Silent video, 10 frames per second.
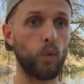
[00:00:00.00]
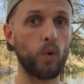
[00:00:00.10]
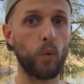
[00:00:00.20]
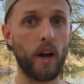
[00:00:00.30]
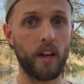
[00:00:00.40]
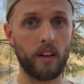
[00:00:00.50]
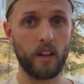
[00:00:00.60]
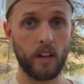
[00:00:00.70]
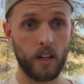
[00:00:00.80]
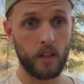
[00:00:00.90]
Wu Wei.
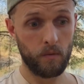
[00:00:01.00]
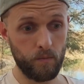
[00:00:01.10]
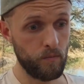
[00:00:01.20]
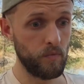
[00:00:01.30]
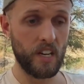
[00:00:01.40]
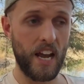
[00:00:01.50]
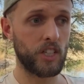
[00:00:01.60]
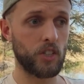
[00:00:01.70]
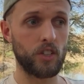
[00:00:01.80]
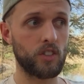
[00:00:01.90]

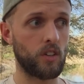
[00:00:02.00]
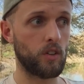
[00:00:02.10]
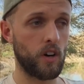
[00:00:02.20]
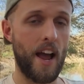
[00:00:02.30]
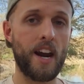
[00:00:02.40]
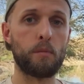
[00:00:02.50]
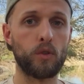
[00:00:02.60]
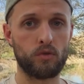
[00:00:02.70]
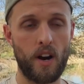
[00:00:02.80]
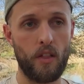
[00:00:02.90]
Nature, or
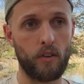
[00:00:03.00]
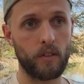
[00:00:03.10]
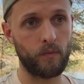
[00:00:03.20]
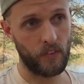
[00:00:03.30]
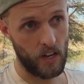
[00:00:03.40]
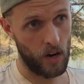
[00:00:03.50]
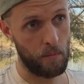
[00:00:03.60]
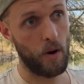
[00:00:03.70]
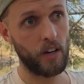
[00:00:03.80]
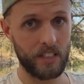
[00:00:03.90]
animals rather,
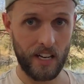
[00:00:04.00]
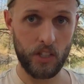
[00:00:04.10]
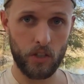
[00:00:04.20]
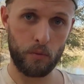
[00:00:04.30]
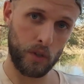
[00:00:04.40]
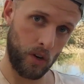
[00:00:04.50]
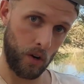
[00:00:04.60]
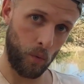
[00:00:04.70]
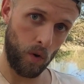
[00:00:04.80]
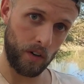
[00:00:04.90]
amongst nature, with
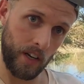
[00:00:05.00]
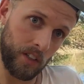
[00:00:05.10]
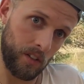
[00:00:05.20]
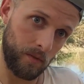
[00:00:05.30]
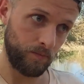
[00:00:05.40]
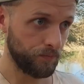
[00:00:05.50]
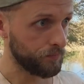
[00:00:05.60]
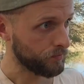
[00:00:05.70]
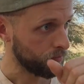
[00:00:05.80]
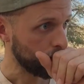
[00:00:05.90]
all one nature.
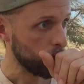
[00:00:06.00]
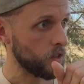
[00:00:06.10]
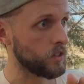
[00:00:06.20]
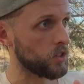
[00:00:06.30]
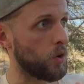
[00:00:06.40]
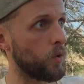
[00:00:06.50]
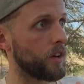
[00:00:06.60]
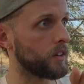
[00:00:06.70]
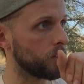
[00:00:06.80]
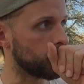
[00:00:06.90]
It's all
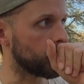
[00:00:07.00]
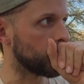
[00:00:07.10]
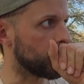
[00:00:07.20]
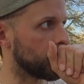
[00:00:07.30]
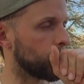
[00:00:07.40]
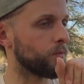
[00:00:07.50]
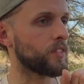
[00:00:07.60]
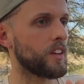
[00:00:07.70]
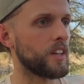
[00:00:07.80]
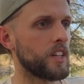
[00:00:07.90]
one.
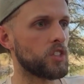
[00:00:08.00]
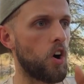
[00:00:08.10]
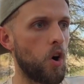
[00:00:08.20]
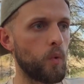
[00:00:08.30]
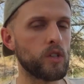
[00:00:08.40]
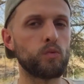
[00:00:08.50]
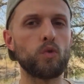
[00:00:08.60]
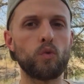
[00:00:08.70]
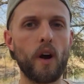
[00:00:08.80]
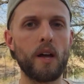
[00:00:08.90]
It's always
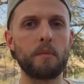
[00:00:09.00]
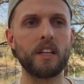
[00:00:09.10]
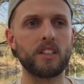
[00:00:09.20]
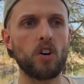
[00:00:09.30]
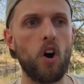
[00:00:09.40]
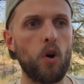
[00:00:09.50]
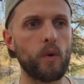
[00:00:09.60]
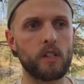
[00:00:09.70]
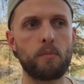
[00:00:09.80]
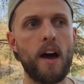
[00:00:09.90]
Wu Wei, meaning it's
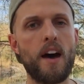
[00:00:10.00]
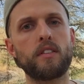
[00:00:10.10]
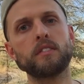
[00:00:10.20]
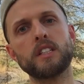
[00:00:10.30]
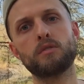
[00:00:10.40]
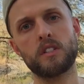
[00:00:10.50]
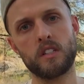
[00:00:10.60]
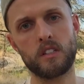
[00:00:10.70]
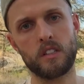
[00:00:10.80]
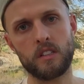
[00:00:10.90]
always path of least
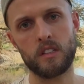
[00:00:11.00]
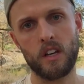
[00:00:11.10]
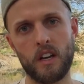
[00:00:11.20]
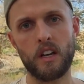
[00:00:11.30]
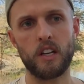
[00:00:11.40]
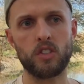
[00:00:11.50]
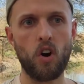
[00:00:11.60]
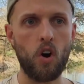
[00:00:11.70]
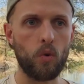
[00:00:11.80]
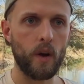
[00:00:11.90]
resistance. It's
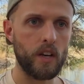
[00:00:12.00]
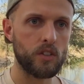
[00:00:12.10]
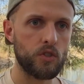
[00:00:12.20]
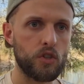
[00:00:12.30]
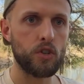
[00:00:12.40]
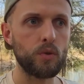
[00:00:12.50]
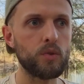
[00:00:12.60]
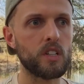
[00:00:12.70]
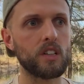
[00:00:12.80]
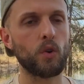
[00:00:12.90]
always
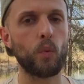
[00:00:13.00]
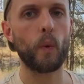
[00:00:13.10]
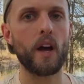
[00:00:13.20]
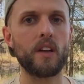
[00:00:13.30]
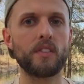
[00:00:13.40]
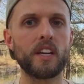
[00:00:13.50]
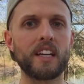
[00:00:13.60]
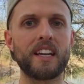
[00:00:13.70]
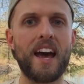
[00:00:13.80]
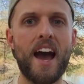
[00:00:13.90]
choosing the way that
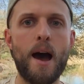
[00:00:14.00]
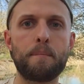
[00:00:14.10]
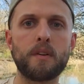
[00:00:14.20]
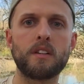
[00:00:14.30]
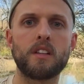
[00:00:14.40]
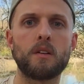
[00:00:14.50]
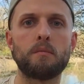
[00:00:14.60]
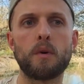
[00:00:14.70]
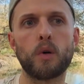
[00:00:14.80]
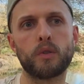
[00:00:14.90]
it can happen in the
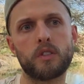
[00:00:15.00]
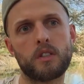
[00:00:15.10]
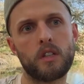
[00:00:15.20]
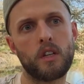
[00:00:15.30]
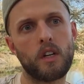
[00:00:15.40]
most,